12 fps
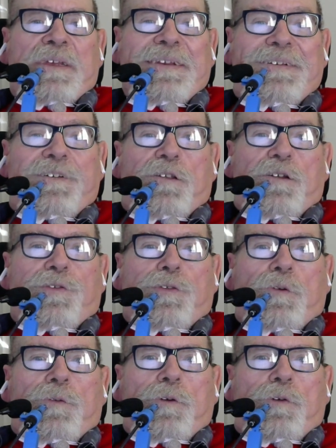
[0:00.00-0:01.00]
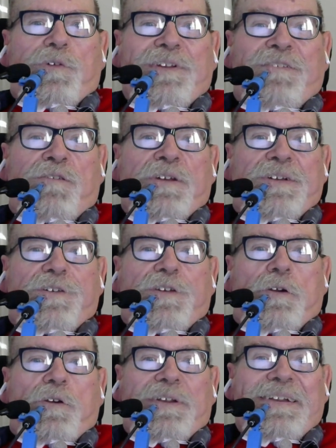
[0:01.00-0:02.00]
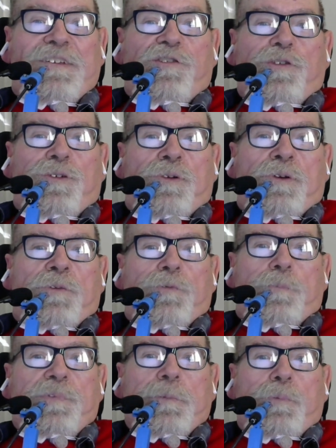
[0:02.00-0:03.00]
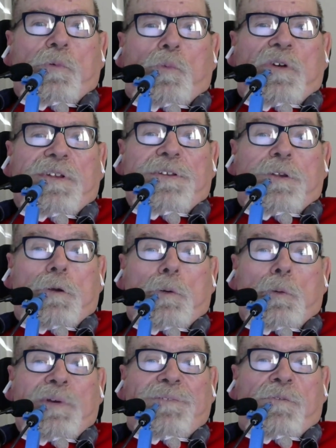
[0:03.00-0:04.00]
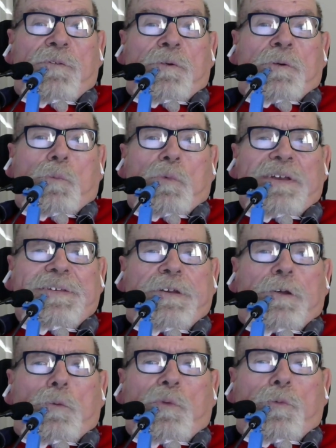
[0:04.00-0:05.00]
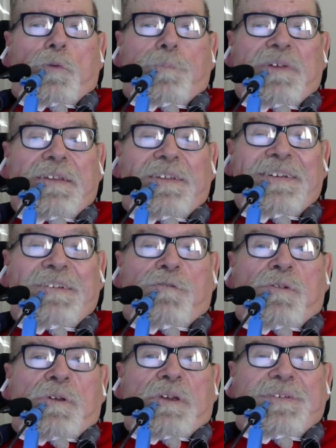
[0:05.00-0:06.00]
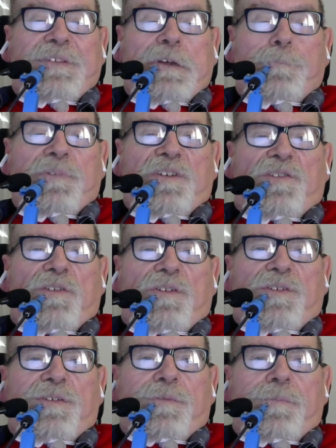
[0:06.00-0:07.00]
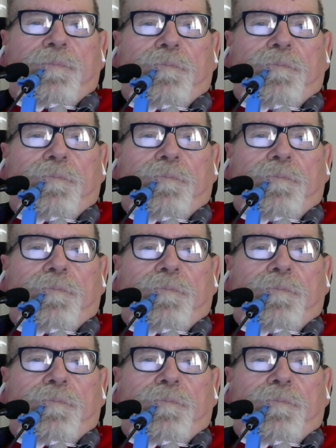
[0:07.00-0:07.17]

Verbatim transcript: and get a third degree interrogation from people who wanted to know why the hell we were meddling in that business.